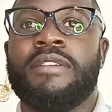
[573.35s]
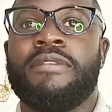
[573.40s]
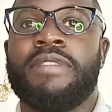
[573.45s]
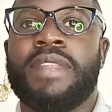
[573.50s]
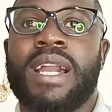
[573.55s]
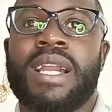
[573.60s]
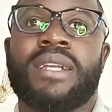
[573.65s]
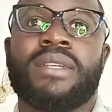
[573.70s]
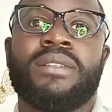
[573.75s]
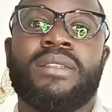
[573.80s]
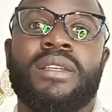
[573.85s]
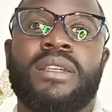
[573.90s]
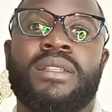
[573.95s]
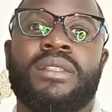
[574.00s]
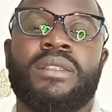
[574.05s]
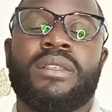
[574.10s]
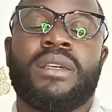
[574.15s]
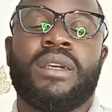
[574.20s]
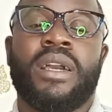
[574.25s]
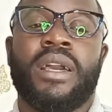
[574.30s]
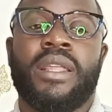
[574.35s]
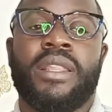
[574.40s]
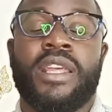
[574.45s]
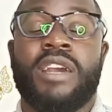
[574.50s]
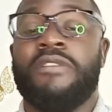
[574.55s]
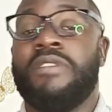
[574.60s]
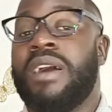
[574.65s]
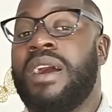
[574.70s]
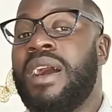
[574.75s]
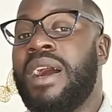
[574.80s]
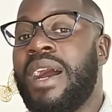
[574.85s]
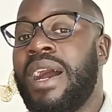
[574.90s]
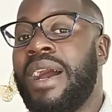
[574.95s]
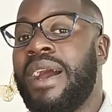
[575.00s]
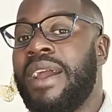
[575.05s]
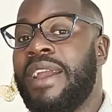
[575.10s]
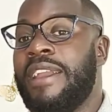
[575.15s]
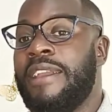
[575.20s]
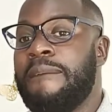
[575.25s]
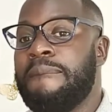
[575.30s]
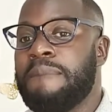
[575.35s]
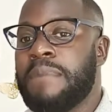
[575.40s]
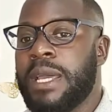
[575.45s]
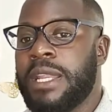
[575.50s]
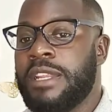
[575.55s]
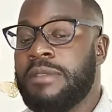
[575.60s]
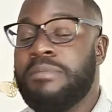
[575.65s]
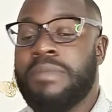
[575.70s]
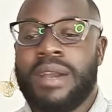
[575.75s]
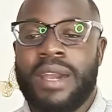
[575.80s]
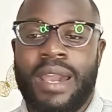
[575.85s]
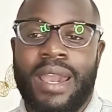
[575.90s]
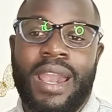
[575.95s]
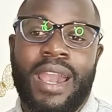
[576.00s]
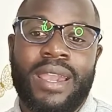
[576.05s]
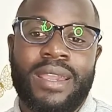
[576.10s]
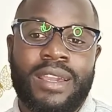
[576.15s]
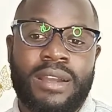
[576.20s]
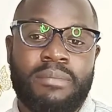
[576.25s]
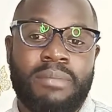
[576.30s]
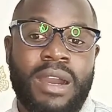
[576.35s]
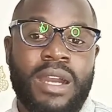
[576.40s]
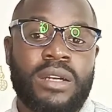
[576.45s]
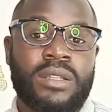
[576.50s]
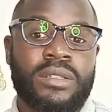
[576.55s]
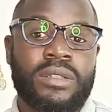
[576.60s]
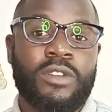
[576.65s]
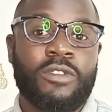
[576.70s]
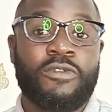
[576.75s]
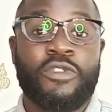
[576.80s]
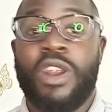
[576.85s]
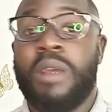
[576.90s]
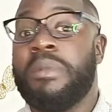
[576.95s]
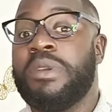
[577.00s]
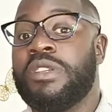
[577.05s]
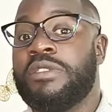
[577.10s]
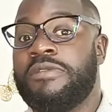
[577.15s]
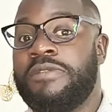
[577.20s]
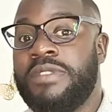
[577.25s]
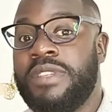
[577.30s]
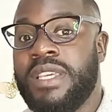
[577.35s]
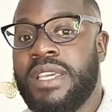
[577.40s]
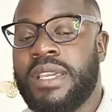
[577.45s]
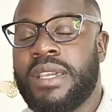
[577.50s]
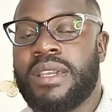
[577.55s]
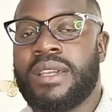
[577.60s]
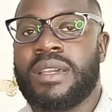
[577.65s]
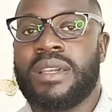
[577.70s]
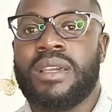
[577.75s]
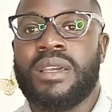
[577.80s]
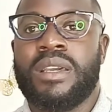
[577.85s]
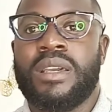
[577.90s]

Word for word: Flax seeds they have a high, a high amount of grams of zinc.